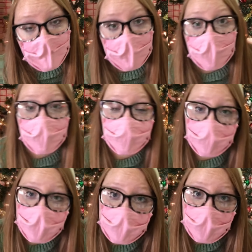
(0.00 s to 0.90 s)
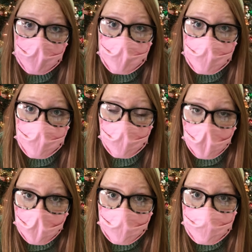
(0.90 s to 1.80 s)
or a Flipgrid to
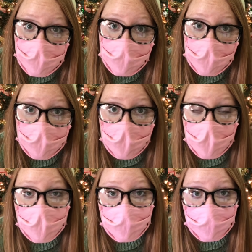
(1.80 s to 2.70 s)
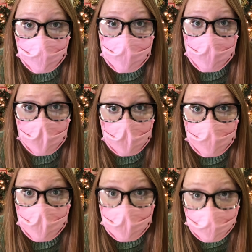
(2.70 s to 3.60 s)
watch and then um, respond
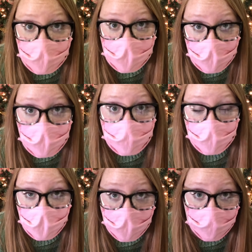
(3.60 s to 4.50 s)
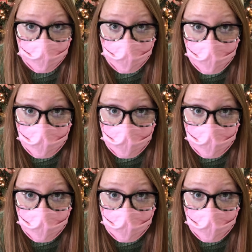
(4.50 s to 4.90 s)
with a video of your own.